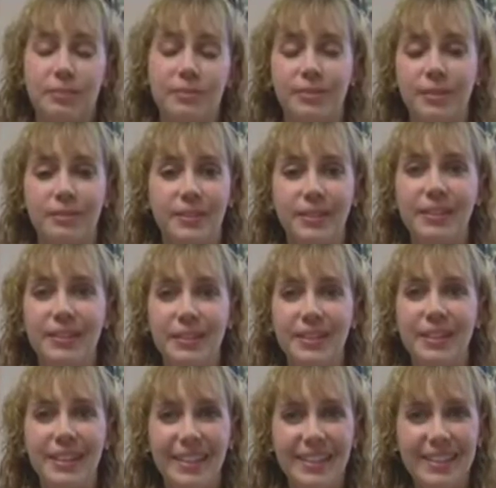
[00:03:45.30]
feel really good,
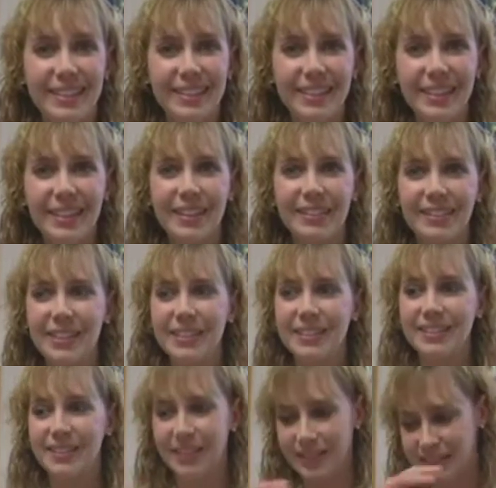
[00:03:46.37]
because
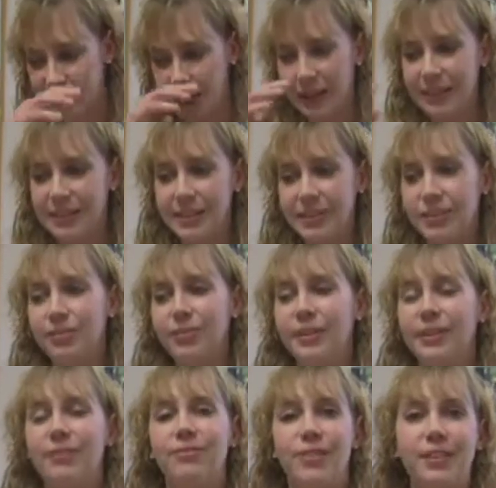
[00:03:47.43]
it's such a
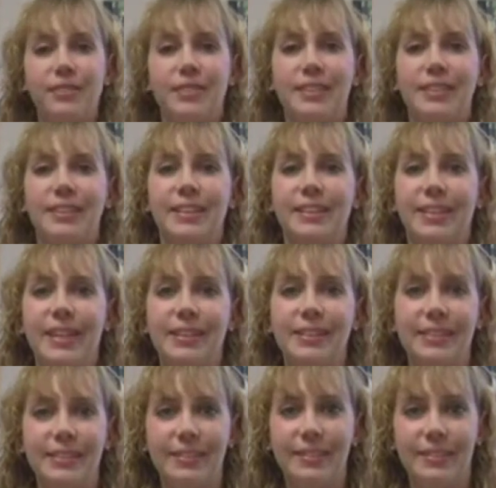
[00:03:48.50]
feeling of victory and success,
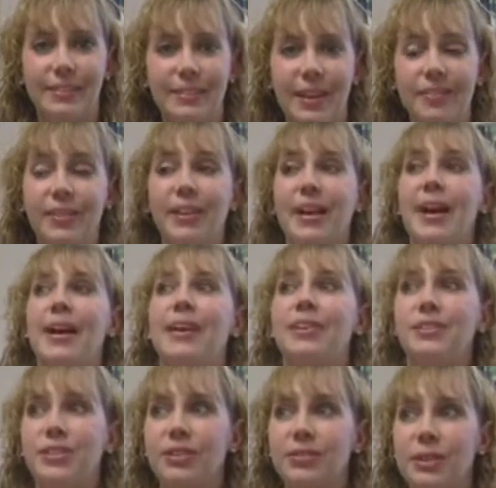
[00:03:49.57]
and I feel like I
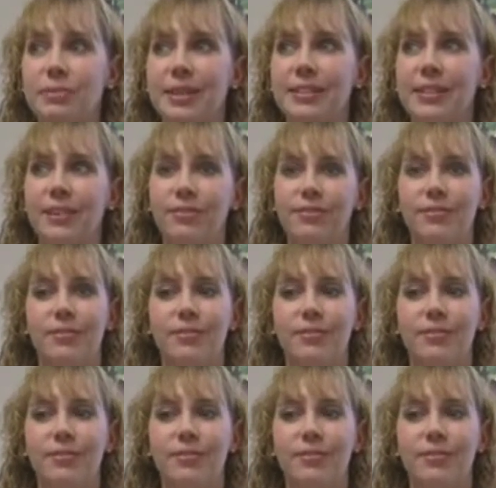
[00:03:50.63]
achieved something because I've